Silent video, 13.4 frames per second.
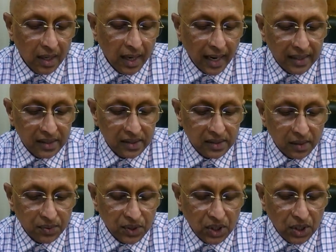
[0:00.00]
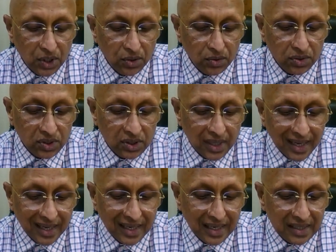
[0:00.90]
and substitutes
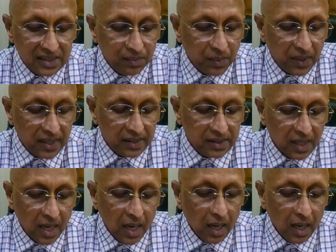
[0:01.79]
in its place